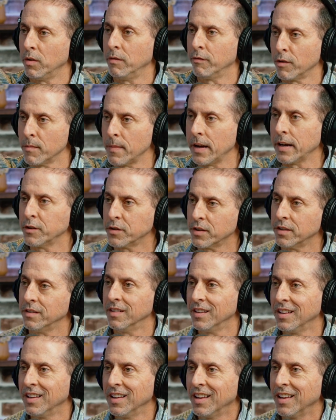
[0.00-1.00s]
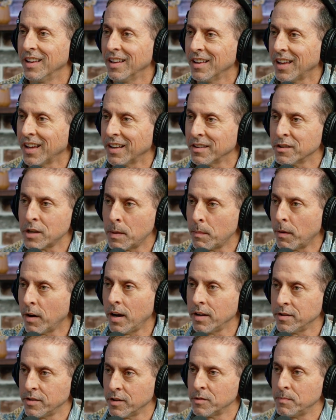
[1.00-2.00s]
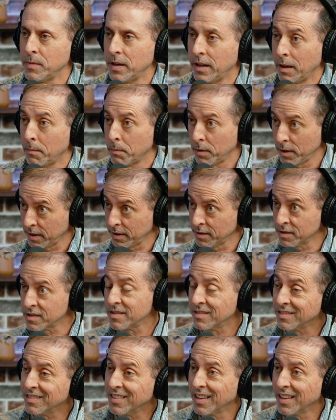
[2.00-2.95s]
information. Like, summarize this meeting, please.